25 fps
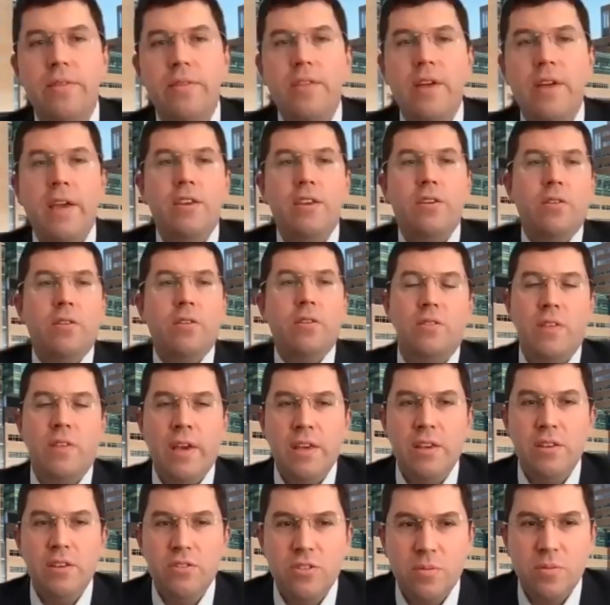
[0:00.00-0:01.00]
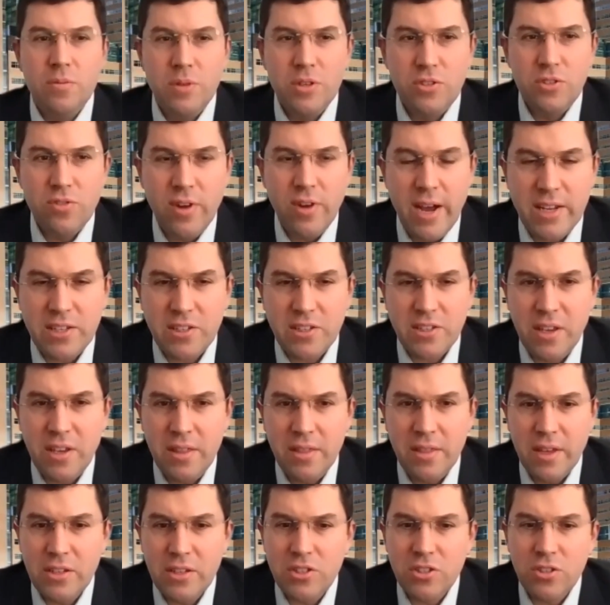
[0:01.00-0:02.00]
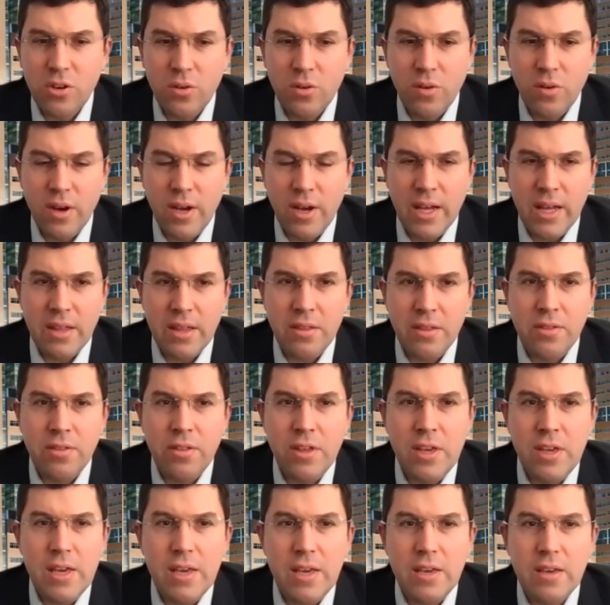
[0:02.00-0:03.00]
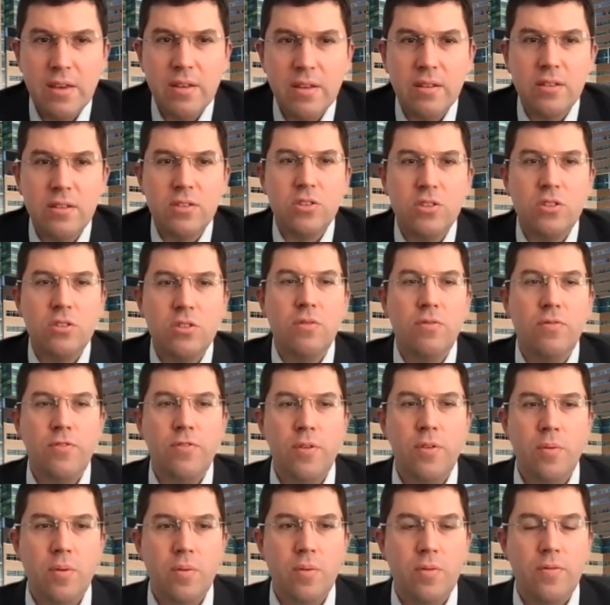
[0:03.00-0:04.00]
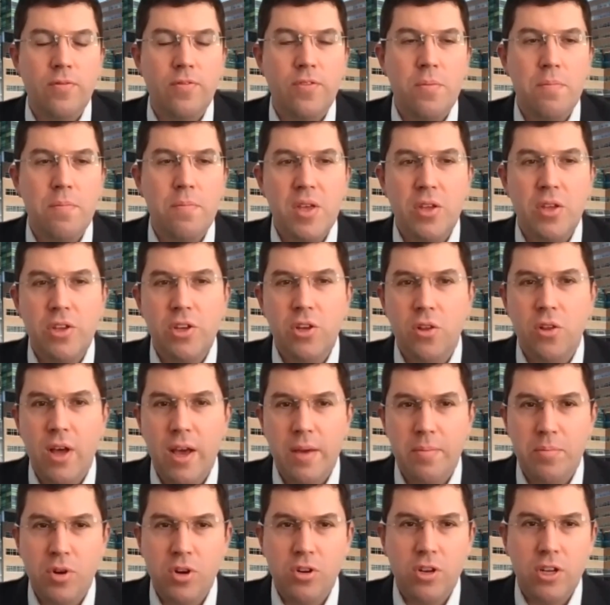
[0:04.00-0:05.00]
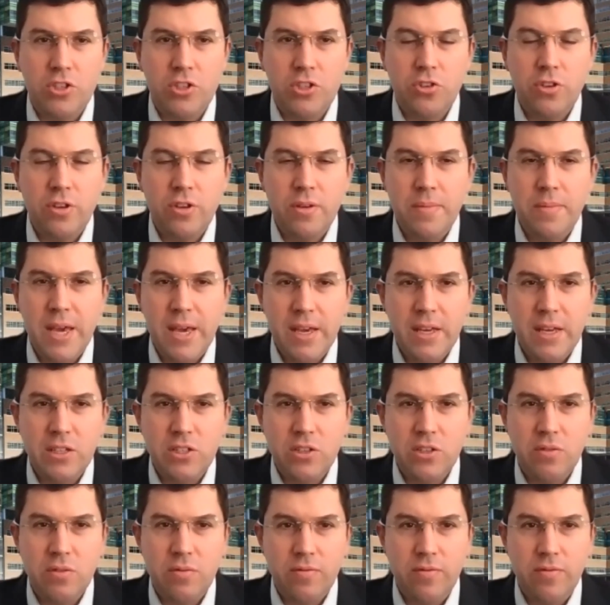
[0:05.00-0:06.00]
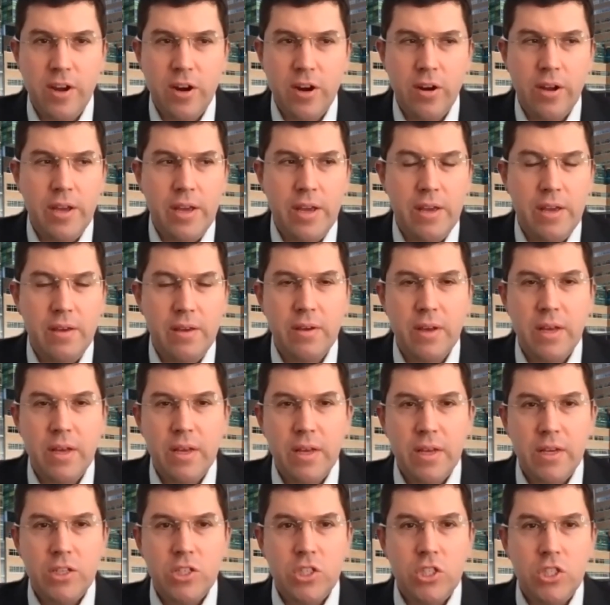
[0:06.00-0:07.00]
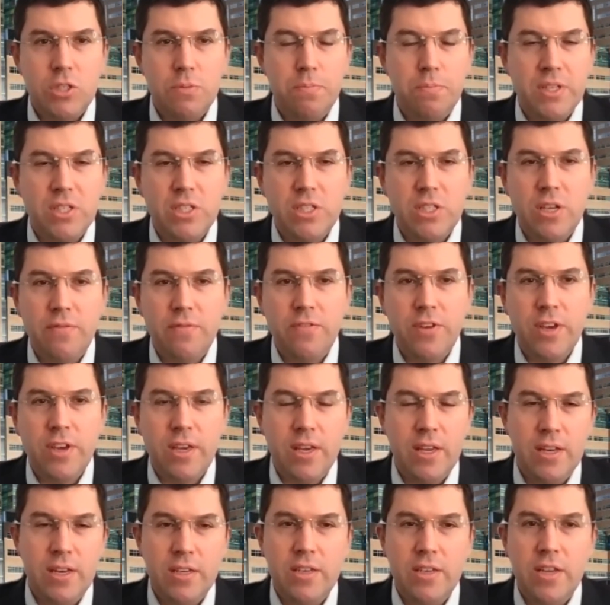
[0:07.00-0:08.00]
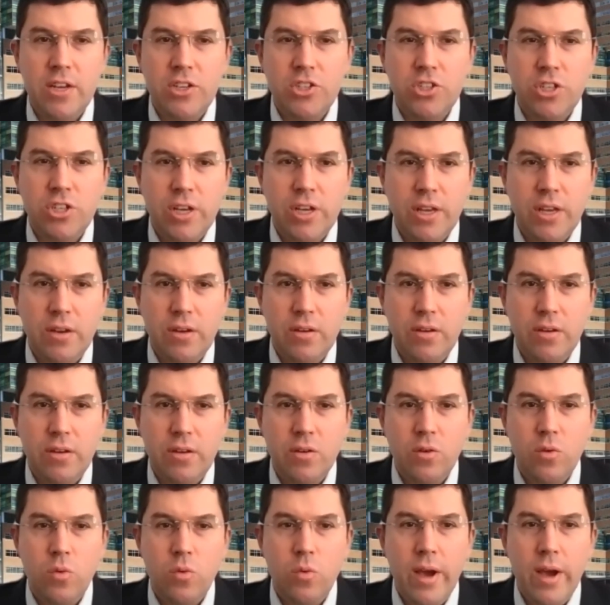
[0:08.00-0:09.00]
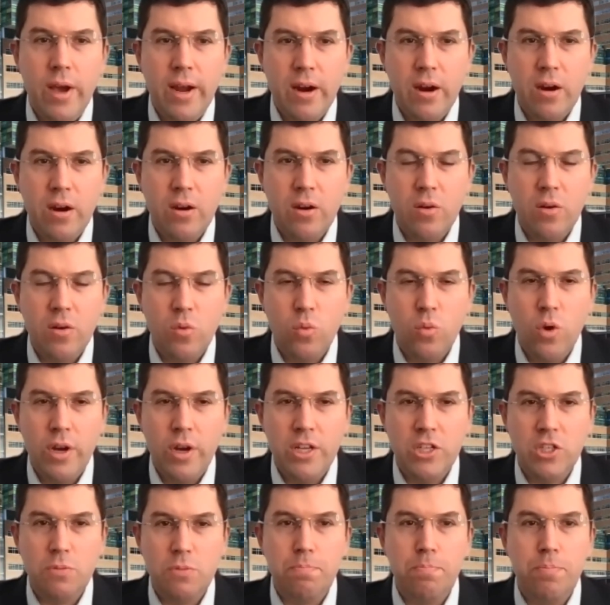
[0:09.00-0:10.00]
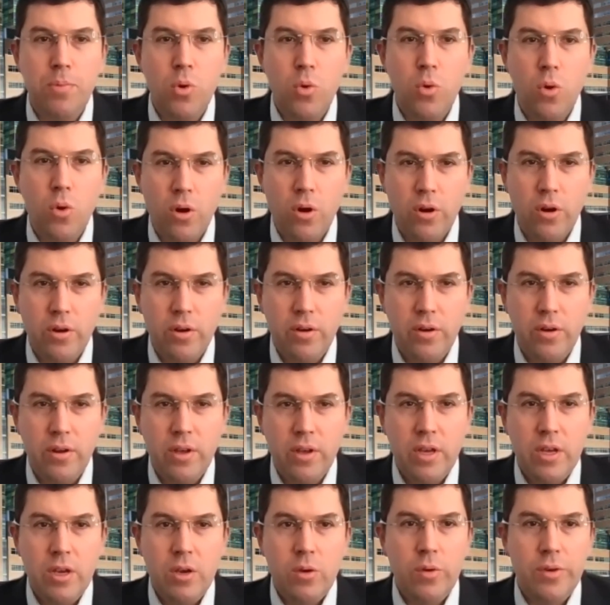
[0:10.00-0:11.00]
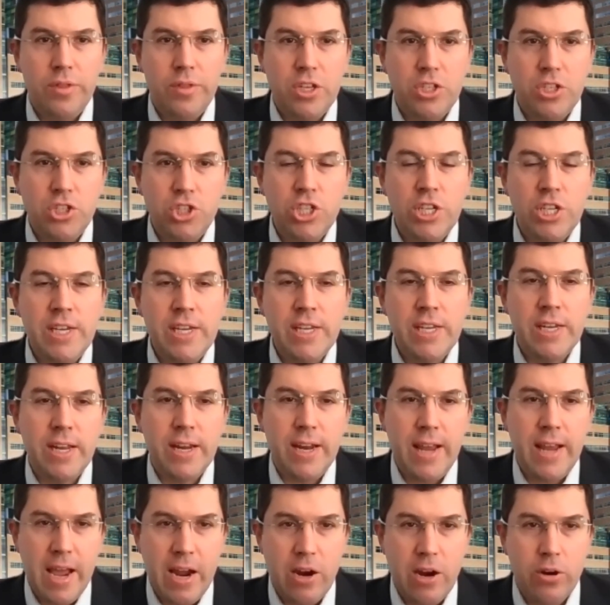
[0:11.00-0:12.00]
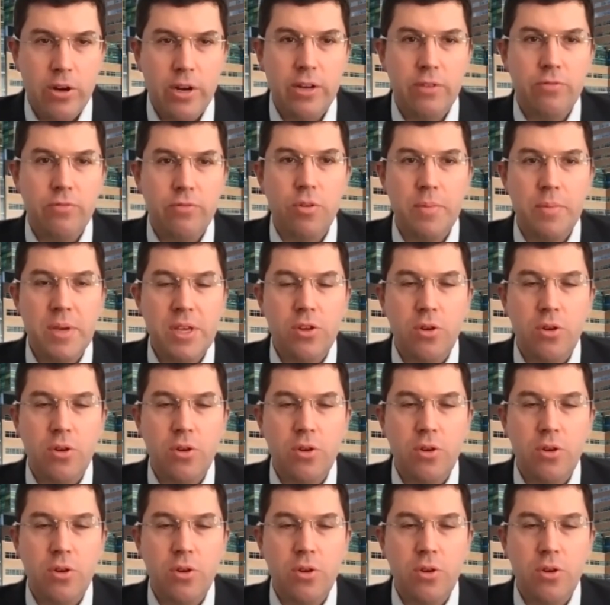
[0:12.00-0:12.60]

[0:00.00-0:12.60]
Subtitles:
Thank you. Thank you so much for asking this. So the familial hypercholesterolemia is a very specific condition where one is born with a gene inherited from